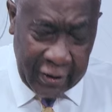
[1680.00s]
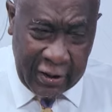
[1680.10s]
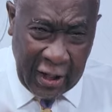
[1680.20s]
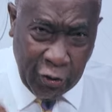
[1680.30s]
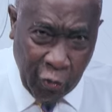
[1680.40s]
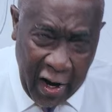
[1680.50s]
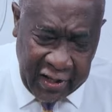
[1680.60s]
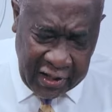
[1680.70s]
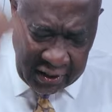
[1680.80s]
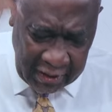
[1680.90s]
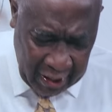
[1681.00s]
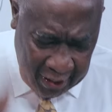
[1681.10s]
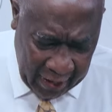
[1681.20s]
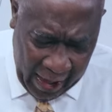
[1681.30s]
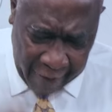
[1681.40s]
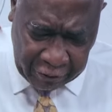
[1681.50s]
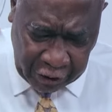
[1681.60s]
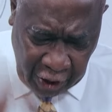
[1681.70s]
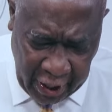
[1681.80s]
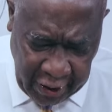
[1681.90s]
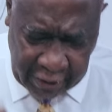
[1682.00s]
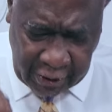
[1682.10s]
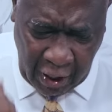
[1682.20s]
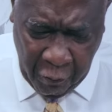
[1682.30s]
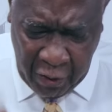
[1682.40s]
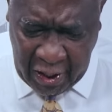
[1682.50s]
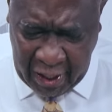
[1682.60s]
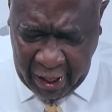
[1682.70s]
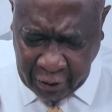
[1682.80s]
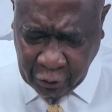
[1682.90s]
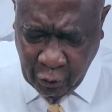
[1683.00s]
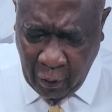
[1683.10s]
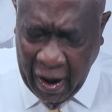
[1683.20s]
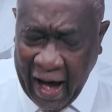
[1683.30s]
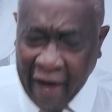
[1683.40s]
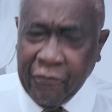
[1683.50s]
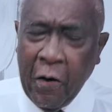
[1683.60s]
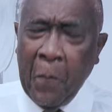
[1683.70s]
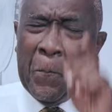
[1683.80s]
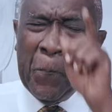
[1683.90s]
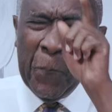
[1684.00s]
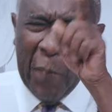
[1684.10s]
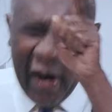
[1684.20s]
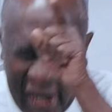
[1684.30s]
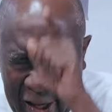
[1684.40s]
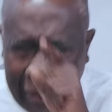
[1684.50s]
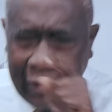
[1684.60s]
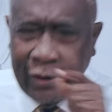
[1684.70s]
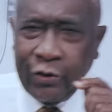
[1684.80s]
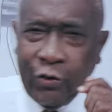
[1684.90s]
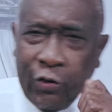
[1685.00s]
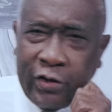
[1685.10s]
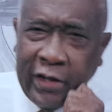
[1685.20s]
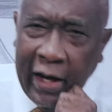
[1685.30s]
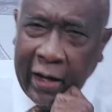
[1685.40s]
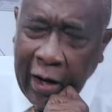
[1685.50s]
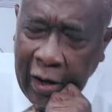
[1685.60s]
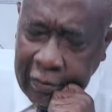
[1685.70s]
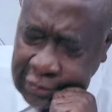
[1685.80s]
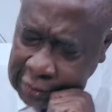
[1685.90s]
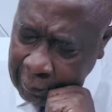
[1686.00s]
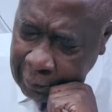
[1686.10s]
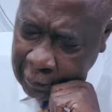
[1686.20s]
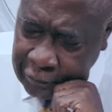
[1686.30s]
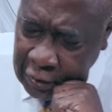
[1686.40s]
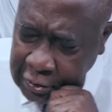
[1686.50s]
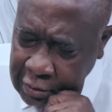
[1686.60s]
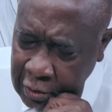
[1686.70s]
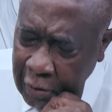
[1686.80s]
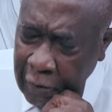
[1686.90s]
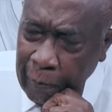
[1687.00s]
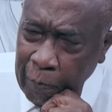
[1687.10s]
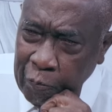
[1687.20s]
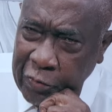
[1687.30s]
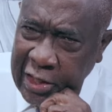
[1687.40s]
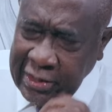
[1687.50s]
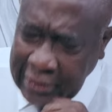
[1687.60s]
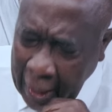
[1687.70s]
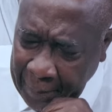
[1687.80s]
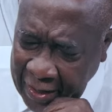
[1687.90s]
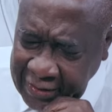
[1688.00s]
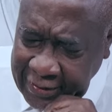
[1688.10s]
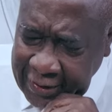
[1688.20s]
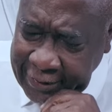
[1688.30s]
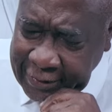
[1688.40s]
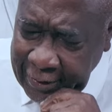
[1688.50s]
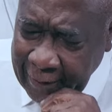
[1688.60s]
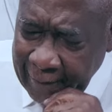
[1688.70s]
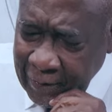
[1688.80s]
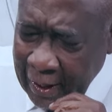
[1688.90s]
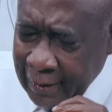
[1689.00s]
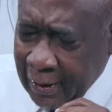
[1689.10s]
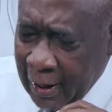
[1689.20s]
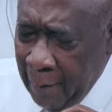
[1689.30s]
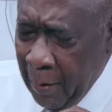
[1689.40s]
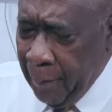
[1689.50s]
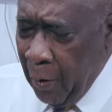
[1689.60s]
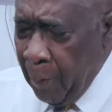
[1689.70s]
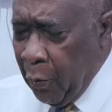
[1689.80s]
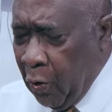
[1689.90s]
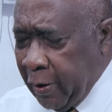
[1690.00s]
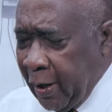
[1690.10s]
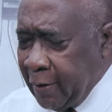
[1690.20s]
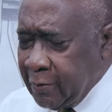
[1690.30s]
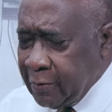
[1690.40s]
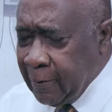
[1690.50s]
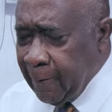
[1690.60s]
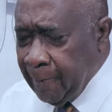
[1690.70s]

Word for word: Situations in life changes and we need to have money to take care of some of these disturbances that come up upon us